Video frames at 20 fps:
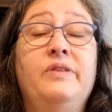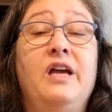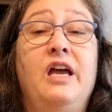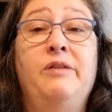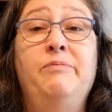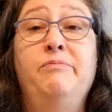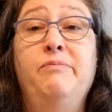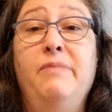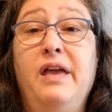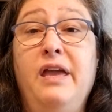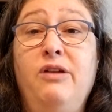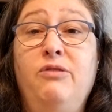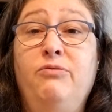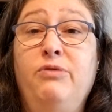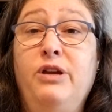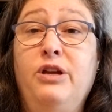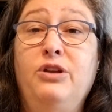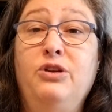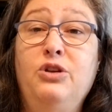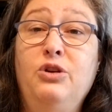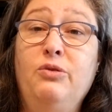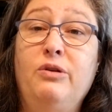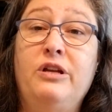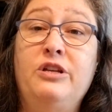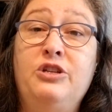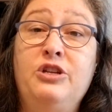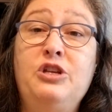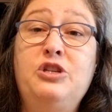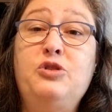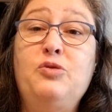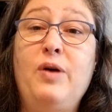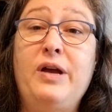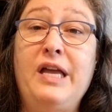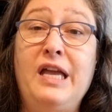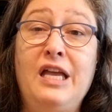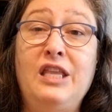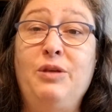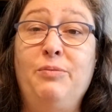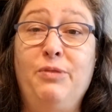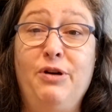I may renew it just so I can
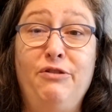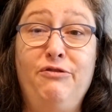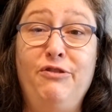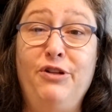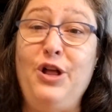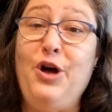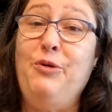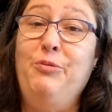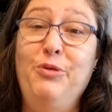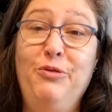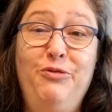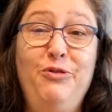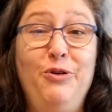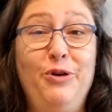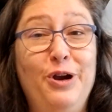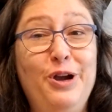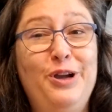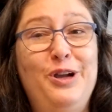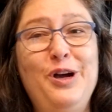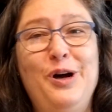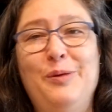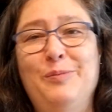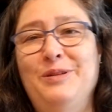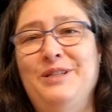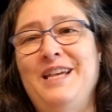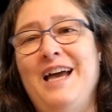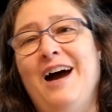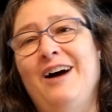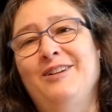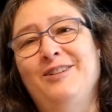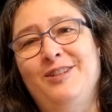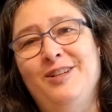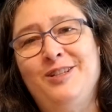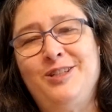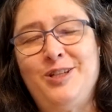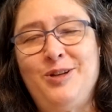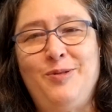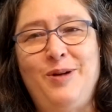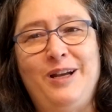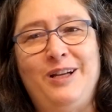get the buffalo before it comes out,
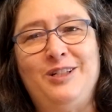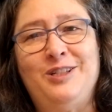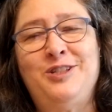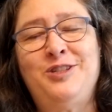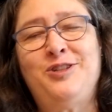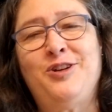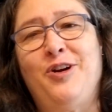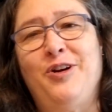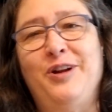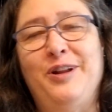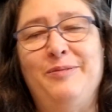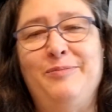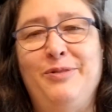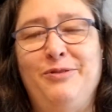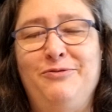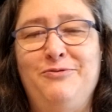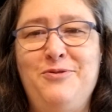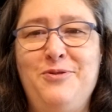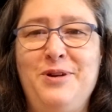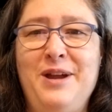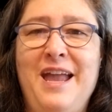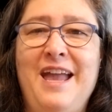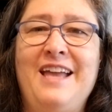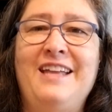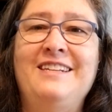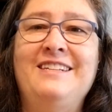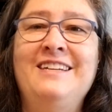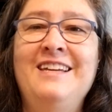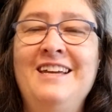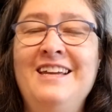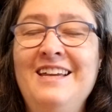just so I could start it beforehand.